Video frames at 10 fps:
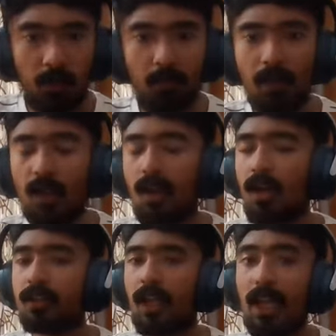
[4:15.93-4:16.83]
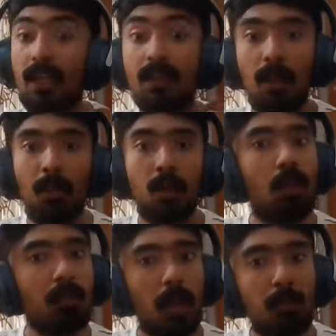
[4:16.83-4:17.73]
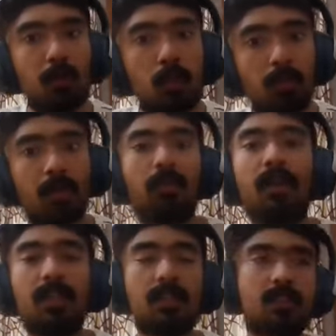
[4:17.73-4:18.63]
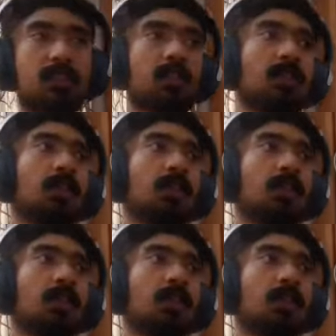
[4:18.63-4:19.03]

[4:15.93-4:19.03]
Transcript: they may not be able to provide us